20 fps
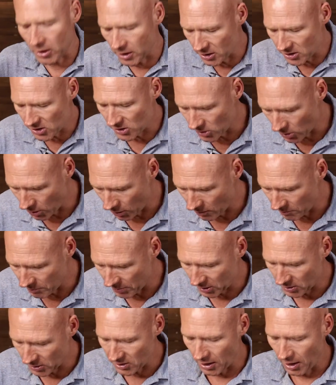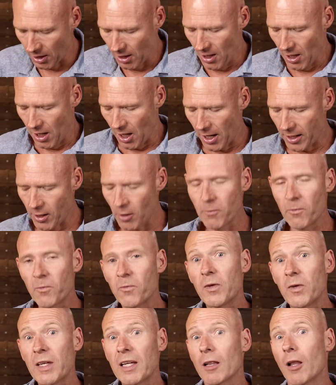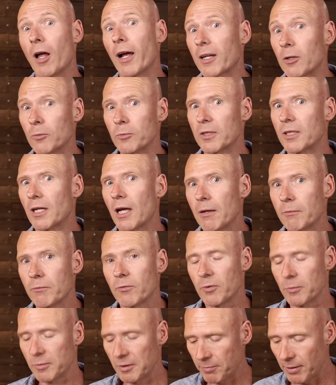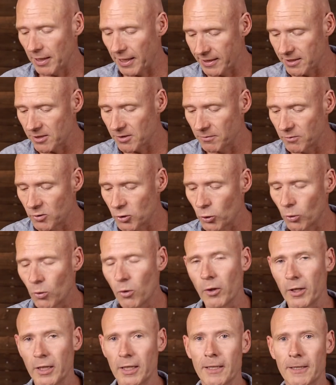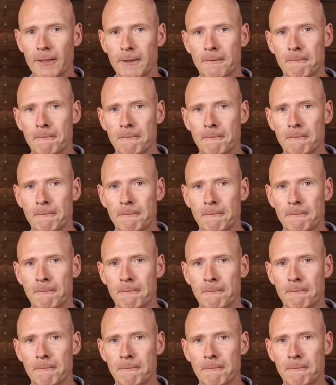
not going to serve because I don't feel like it would come from a place of joy.